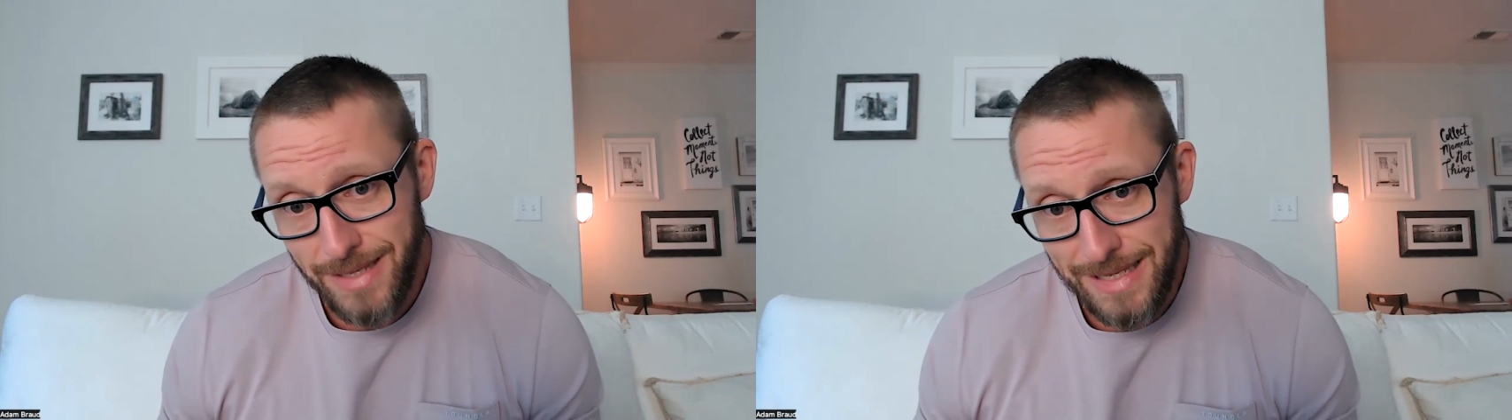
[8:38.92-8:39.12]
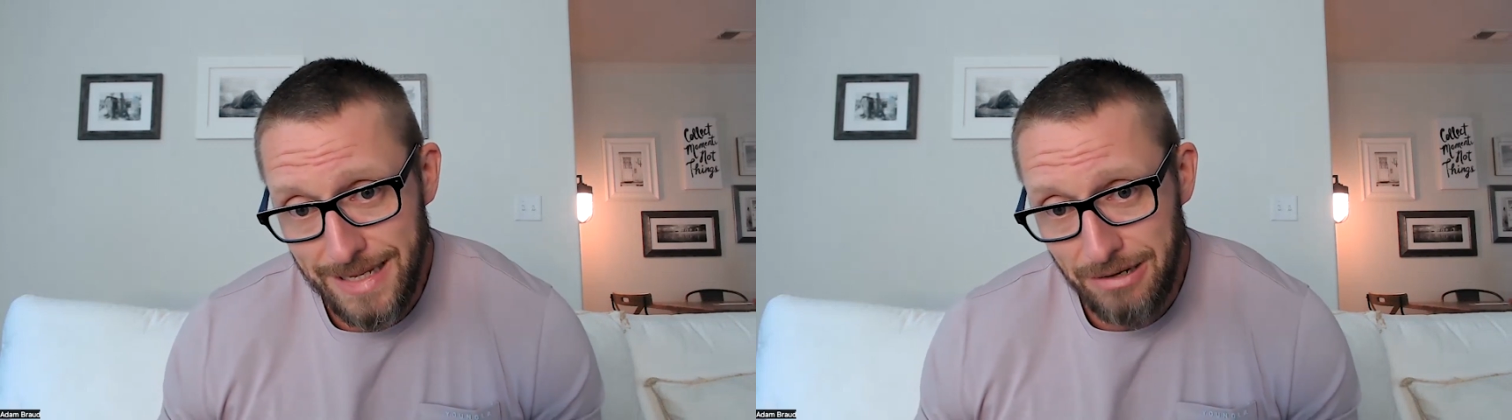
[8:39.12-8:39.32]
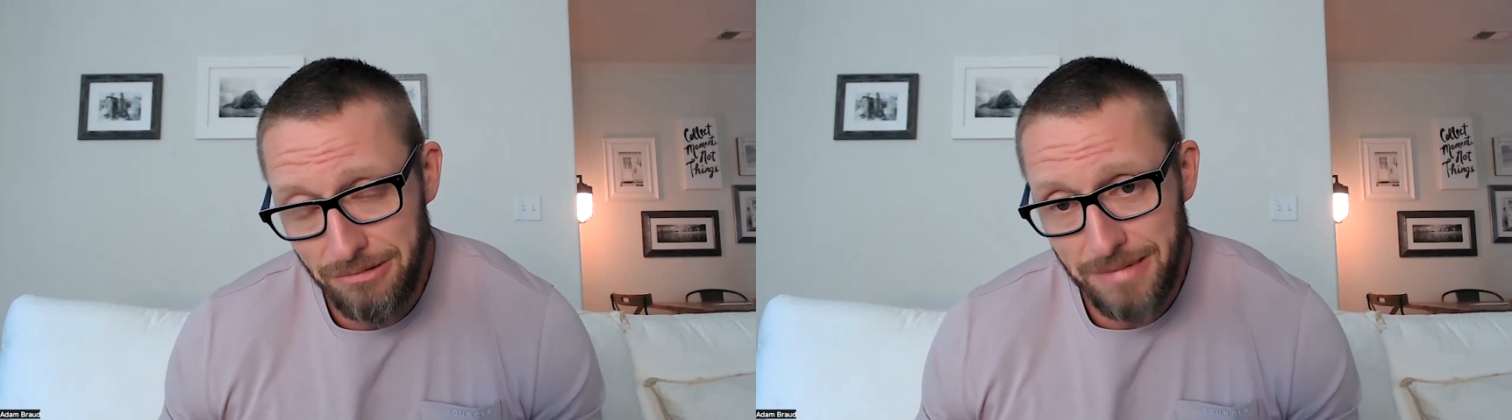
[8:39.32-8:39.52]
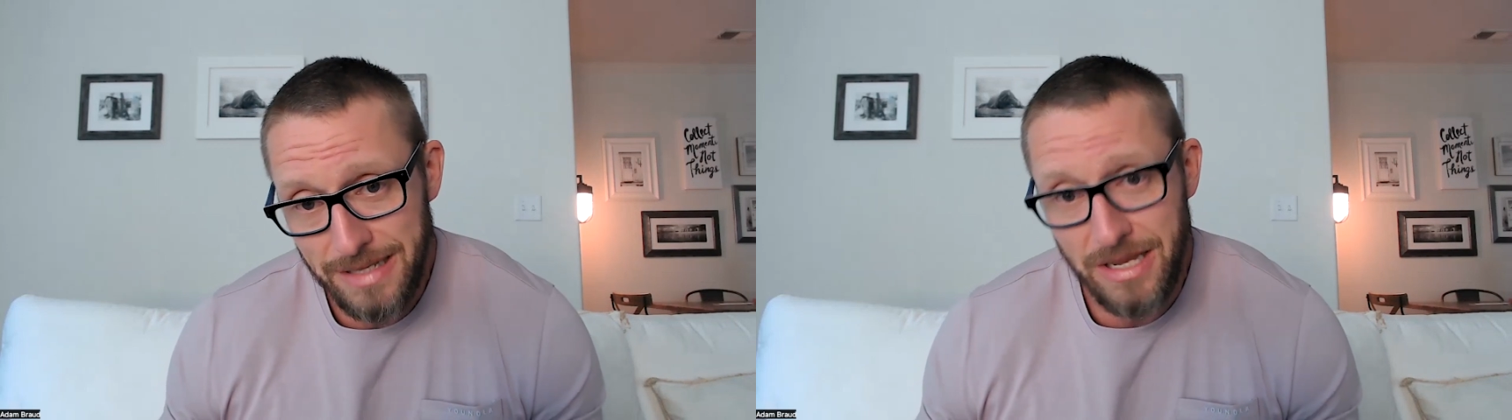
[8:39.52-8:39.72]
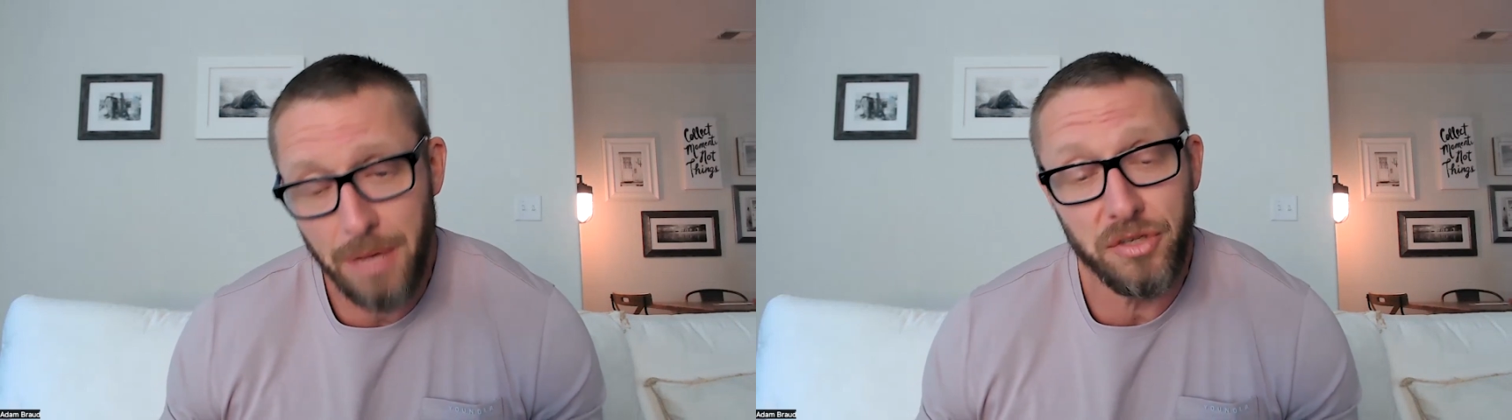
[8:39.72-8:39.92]

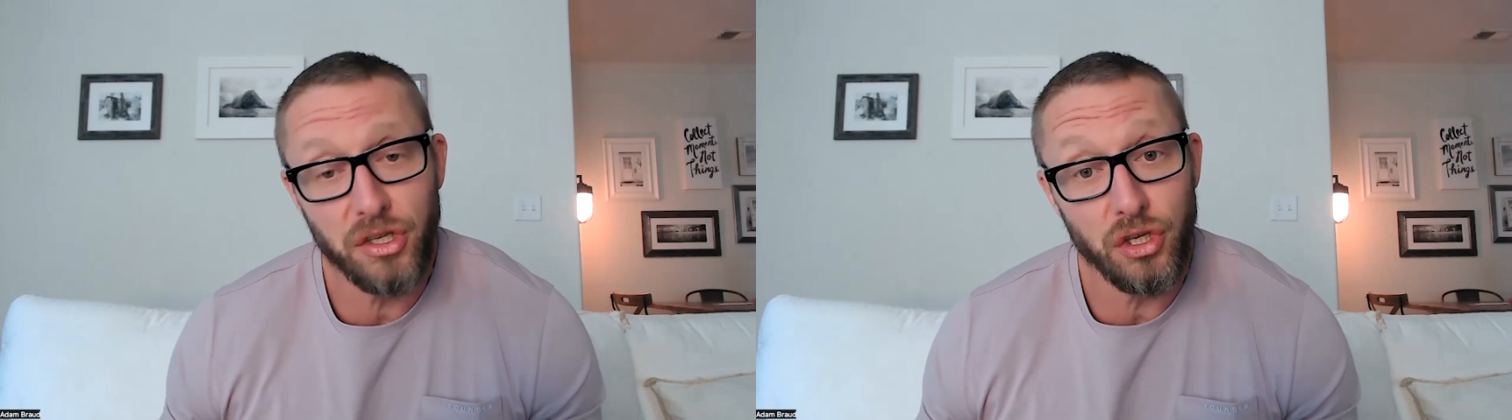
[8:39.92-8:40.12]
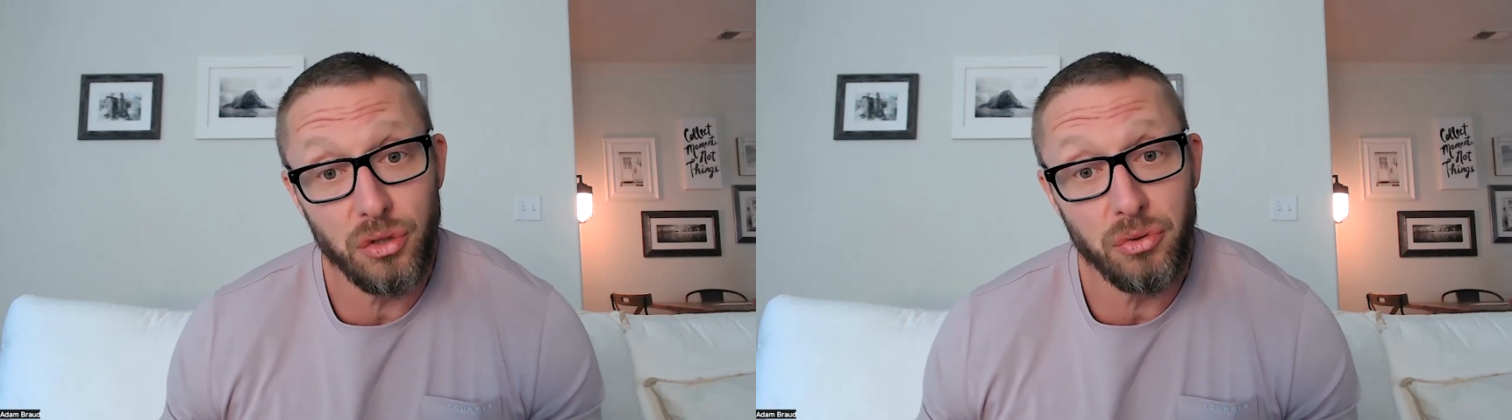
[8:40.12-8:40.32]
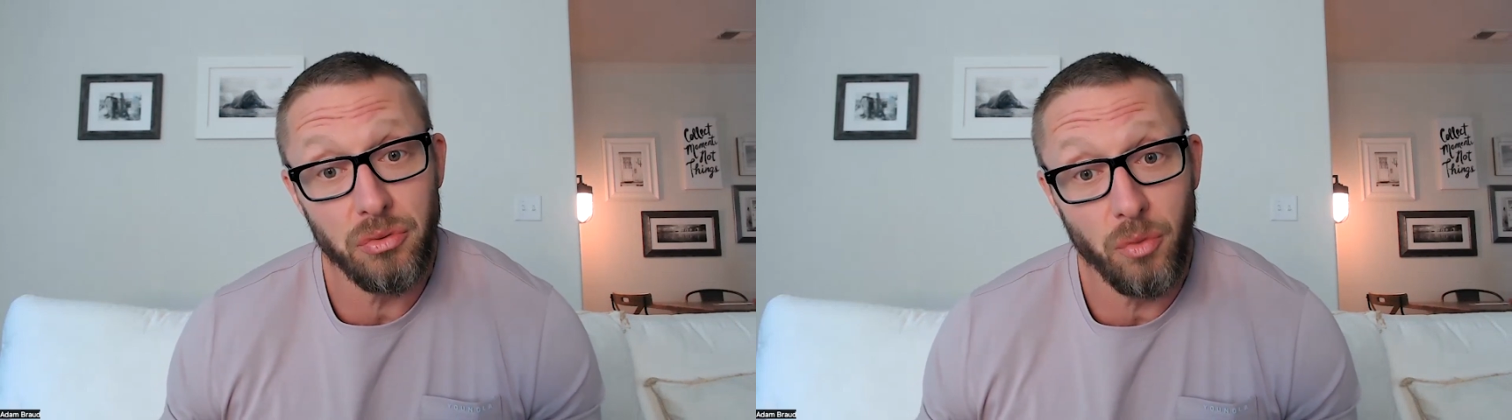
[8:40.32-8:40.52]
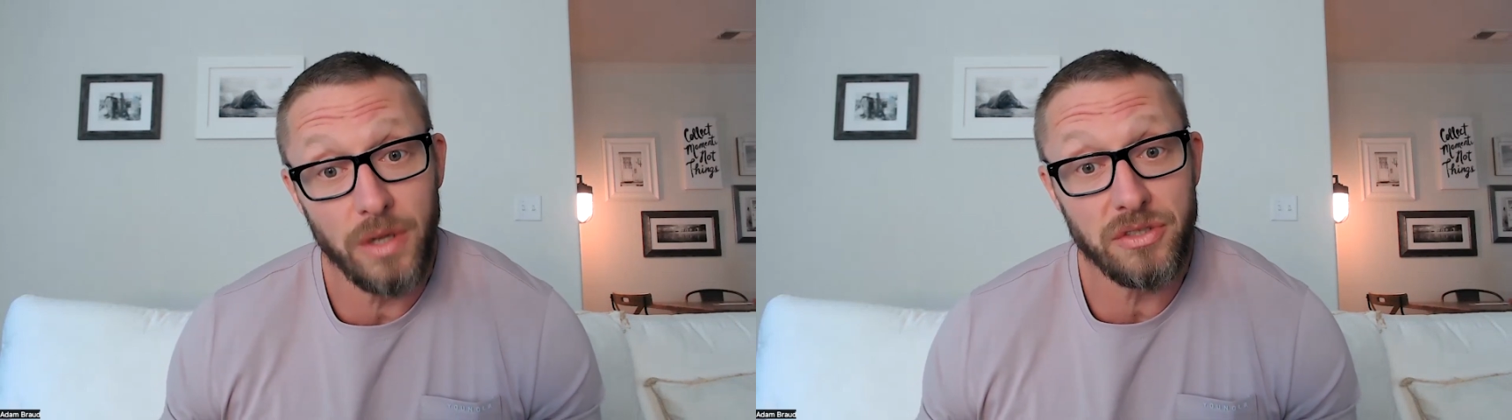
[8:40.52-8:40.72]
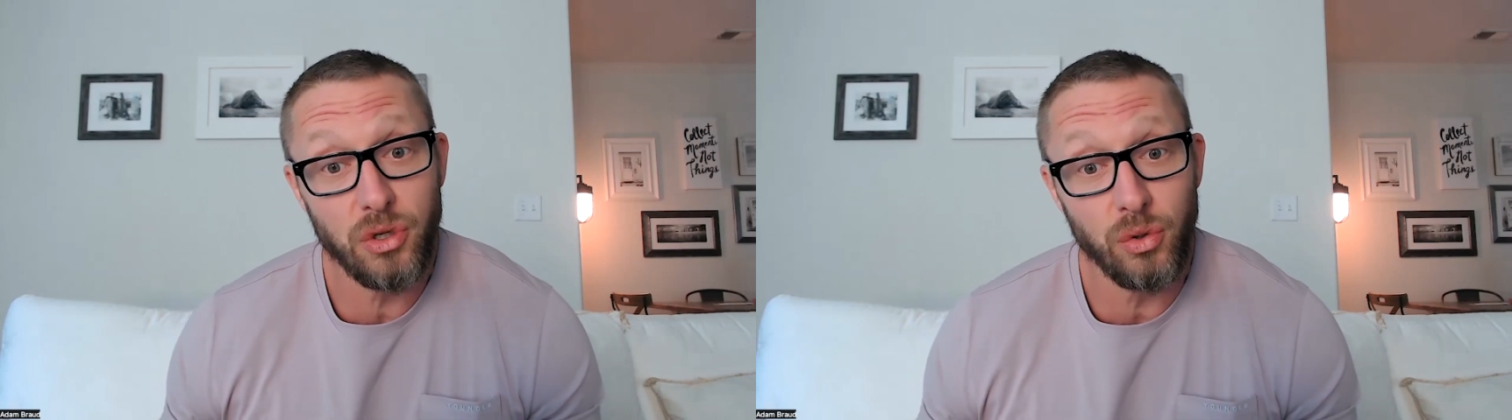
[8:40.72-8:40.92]
it's up to you
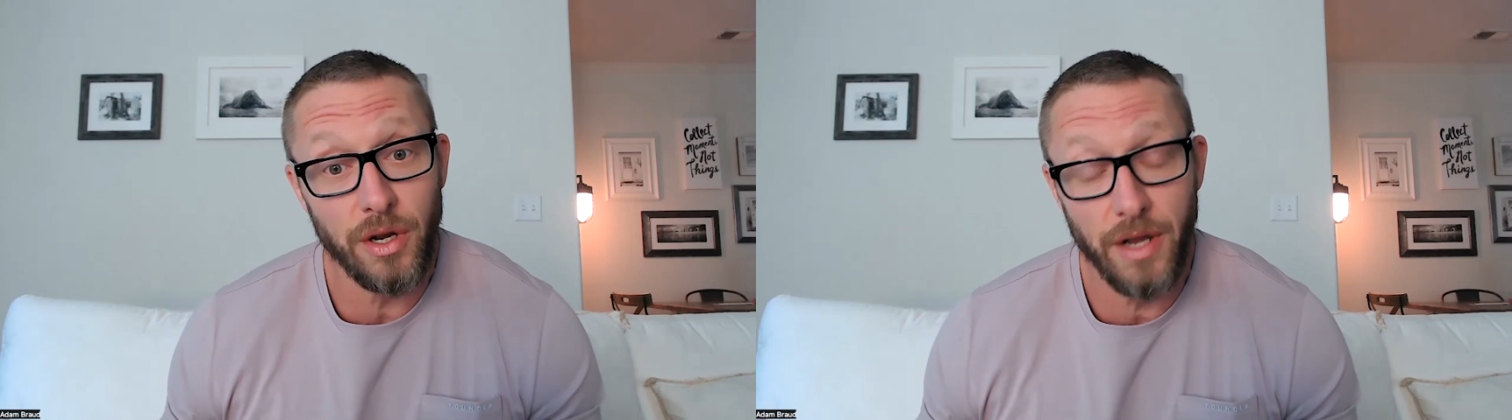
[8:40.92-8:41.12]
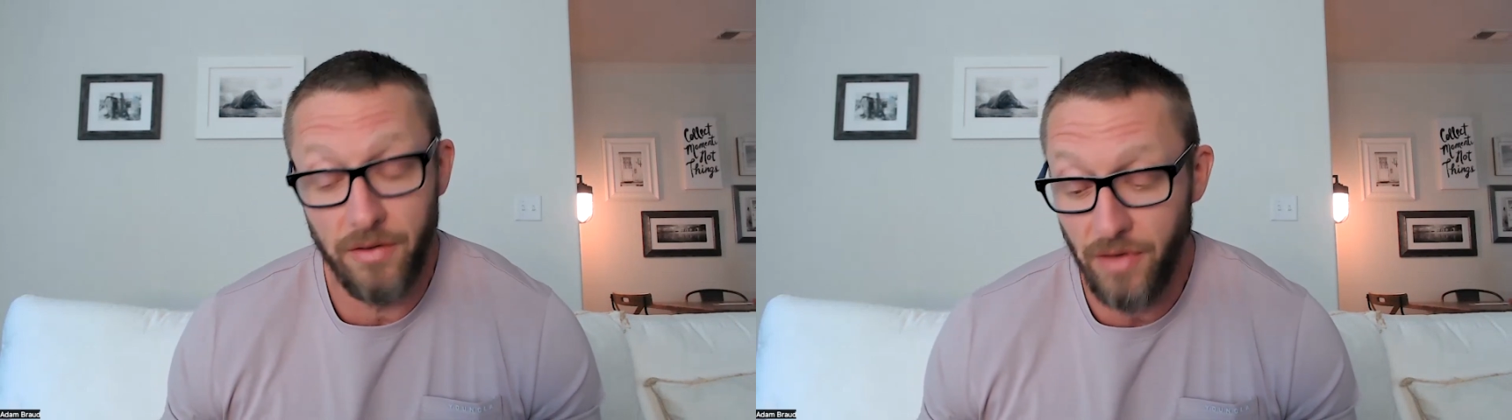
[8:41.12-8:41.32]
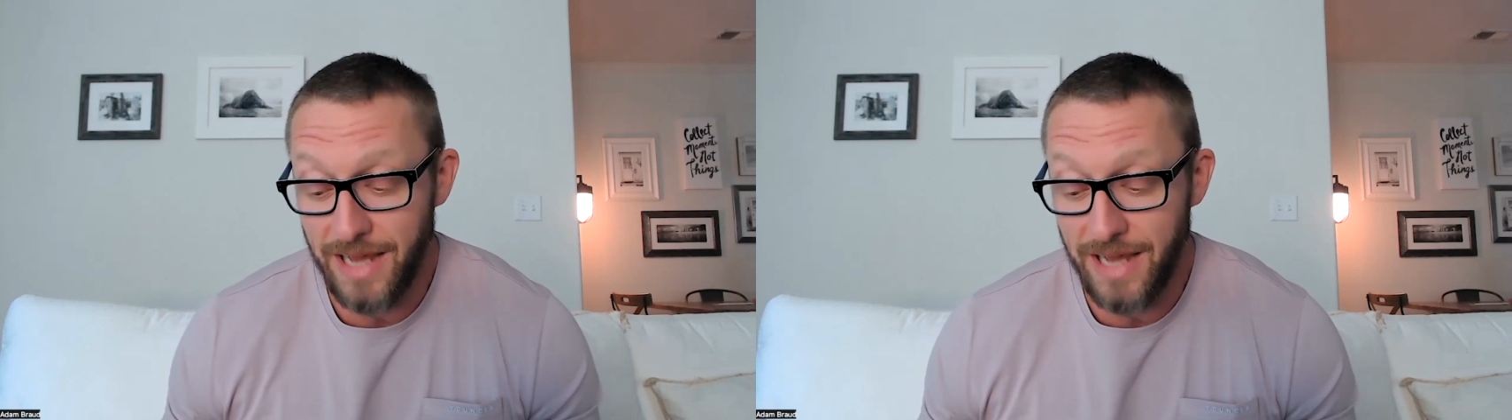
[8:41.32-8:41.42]
what's cool enough.